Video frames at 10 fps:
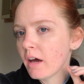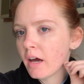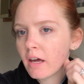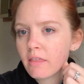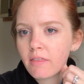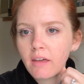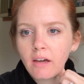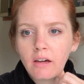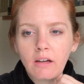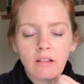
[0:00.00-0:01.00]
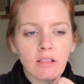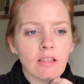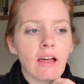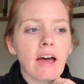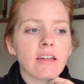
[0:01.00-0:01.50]
I think
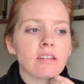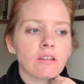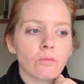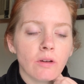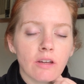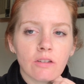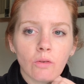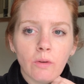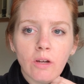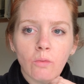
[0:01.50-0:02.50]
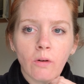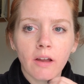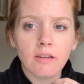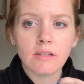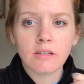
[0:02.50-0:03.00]
last week, so week
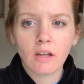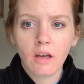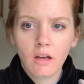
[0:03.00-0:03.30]
1's